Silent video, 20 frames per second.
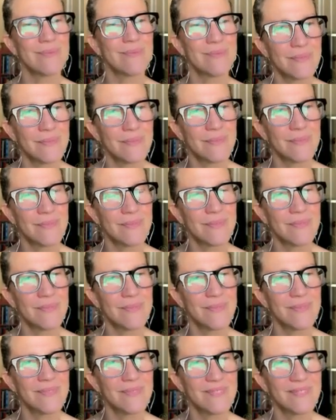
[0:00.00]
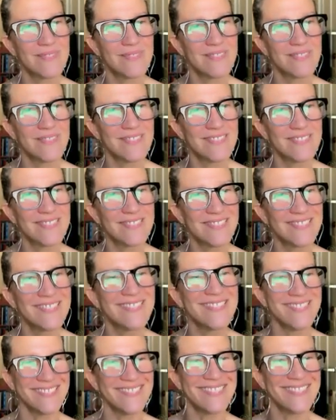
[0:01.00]
just loves luxury, and he loves
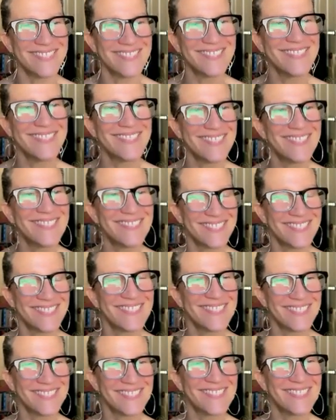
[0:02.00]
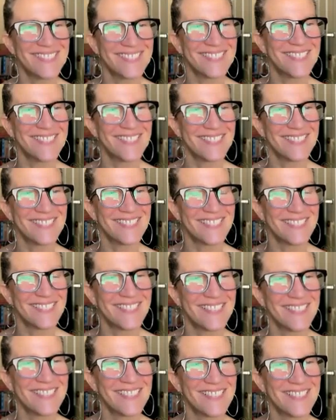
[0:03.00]
textiles, and he worked at Donna
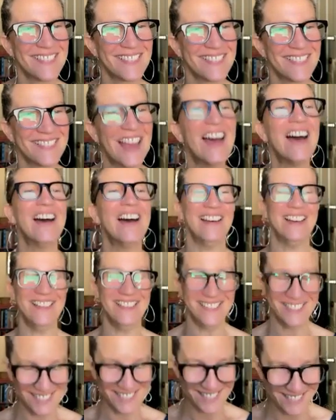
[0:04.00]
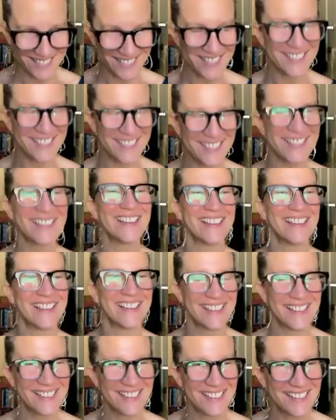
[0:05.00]
Karan for many years, actually. So he's
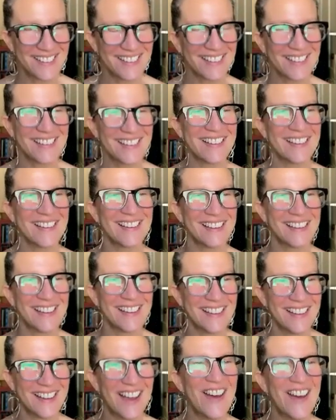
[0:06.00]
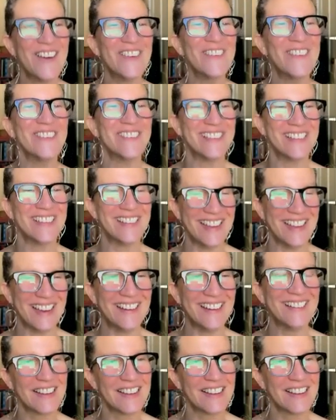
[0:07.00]
kind of very well versed in luxury. Oh, yeah.
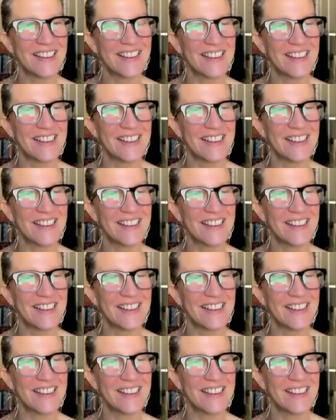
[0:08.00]
Just the